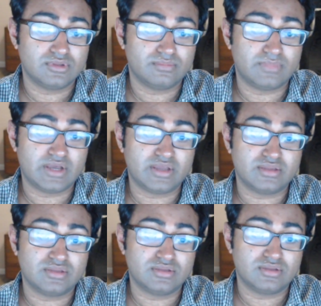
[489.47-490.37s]
My,
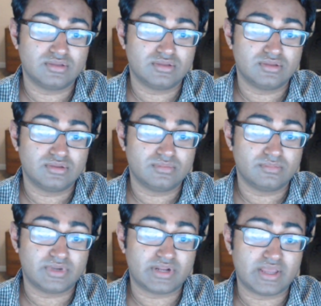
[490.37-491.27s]

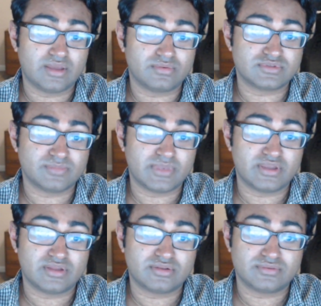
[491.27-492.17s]
but I was
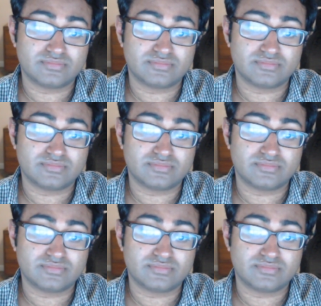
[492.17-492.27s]
mad.